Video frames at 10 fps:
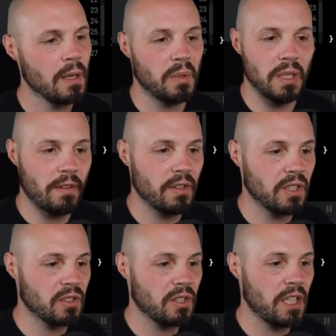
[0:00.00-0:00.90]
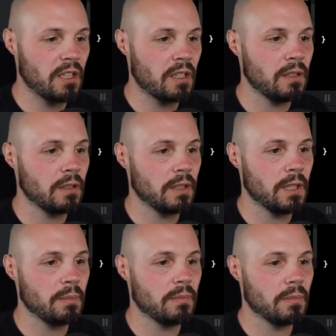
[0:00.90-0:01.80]
But everything's good here.
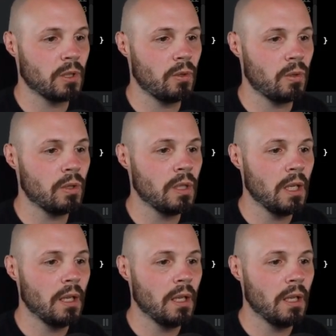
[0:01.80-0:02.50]
Yep, cool.